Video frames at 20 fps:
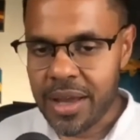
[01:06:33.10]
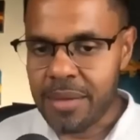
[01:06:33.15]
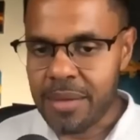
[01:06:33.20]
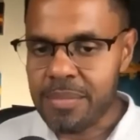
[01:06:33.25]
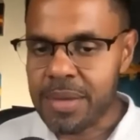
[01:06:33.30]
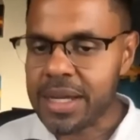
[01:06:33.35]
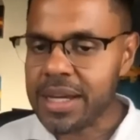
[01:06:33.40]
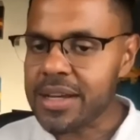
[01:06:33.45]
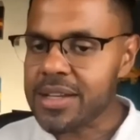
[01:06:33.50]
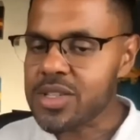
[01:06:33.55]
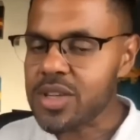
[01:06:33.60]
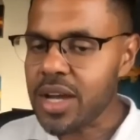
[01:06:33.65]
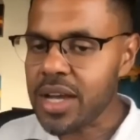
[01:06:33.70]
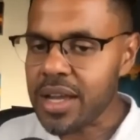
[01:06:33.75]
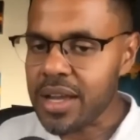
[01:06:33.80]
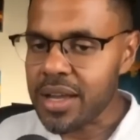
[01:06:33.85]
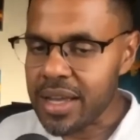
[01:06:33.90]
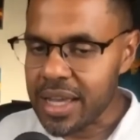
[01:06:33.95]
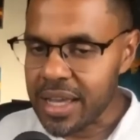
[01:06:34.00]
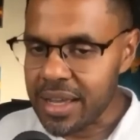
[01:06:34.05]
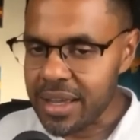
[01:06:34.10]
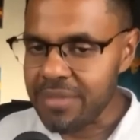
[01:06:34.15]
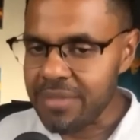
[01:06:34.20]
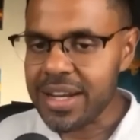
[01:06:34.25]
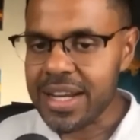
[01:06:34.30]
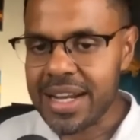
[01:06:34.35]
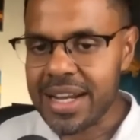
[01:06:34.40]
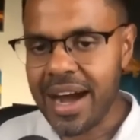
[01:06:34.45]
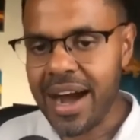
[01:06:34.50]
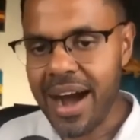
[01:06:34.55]
because
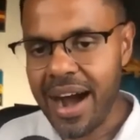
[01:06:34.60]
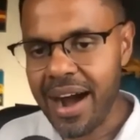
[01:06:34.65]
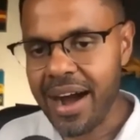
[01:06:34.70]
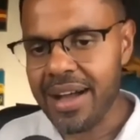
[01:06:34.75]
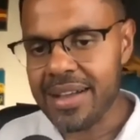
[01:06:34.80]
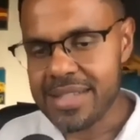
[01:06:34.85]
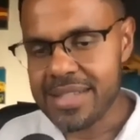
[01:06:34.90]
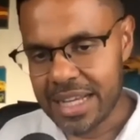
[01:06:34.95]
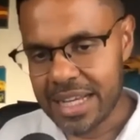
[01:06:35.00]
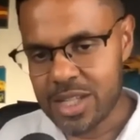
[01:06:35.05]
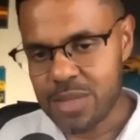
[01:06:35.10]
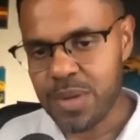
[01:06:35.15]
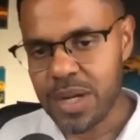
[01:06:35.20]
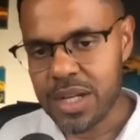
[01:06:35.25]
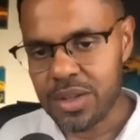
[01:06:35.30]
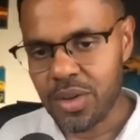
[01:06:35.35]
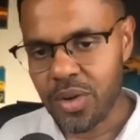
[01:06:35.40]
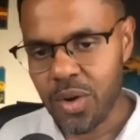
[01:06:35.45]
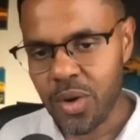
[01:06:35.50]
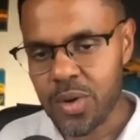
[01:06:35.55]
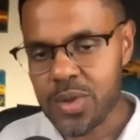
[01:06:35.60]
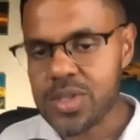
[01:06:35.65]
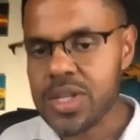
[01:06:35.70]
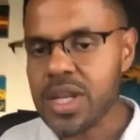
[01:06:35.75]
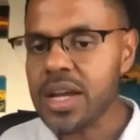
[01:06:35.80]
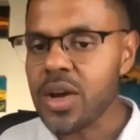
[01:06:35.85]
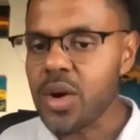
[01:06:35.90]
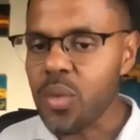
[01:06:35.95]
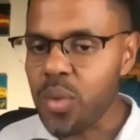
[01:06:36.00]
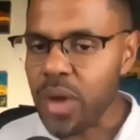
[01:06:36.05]
even in our IELTS expert course,
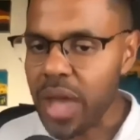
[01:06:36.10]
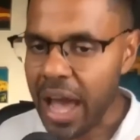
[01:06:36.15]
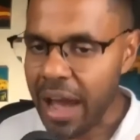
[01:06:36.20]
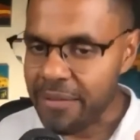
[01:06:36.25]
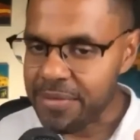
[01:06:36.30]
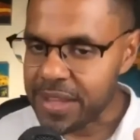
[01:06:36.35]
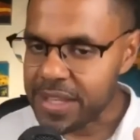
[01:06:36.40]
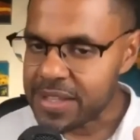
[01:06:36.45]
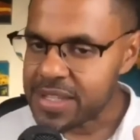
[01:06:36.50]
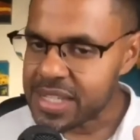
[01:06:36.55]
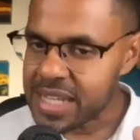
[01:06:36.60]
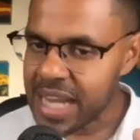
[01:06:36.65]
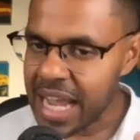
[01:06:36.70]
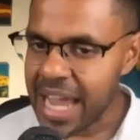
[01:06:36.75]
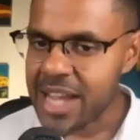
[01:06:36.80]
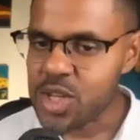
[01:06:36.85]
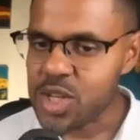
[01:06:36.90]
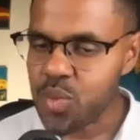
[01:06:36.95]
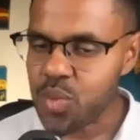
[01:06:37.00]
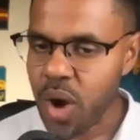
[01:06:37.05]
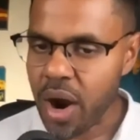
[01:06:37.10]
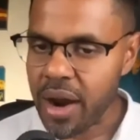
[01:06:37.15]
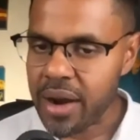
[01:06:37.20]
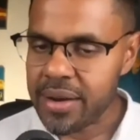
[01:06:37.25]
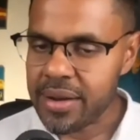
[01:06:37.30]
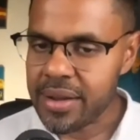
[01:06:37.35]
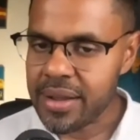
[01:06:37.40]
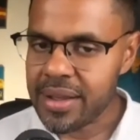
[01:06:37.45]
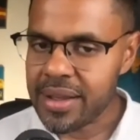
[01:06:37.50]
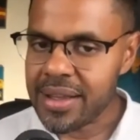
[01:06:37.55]
we have this stage
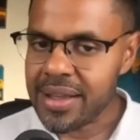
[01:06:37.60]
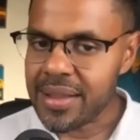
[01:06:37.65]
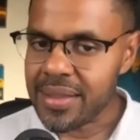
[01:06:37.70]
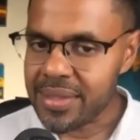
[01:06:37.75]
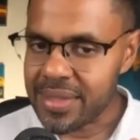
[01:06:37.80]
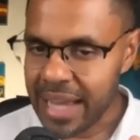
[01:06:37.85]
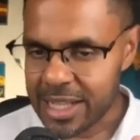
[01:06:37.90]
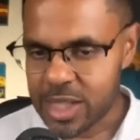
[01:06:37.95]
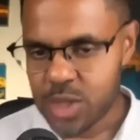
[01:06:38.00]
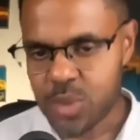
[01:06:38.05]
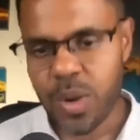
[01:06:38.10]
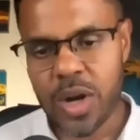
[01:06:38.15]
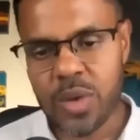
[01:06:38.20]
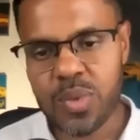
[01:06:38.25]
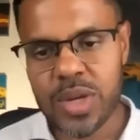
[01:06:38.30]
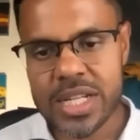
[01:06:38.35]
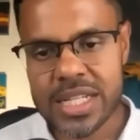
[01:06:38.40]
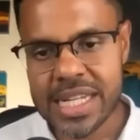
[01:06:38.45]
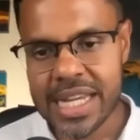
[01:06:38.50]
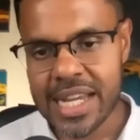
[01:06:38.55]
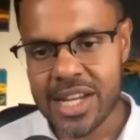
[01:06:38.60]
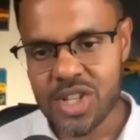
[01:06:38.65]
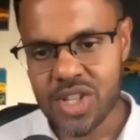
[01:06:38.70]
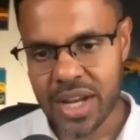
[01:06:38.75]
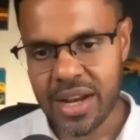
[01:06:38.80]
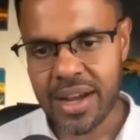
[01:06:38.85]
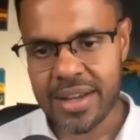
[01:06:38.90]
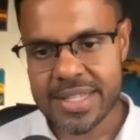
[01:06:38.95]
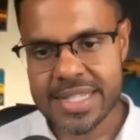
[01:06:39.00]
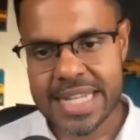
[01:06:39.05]
one. That's what we teach
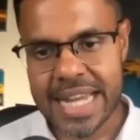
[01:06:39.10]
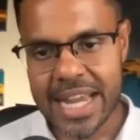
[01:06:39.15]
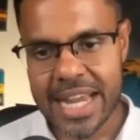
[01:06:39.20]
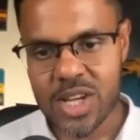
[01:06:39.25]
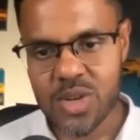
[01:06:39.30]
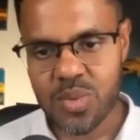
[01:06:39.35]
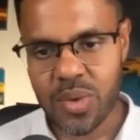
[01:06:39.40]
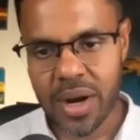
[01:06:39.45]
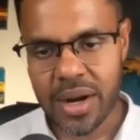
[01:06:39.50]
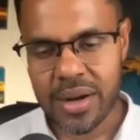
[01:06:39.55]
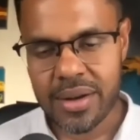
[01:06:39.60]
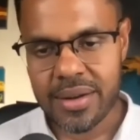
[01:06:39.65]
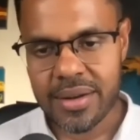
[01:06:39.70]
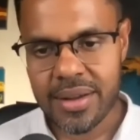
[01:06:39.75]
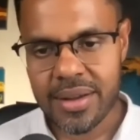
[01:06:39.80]
in our stage one.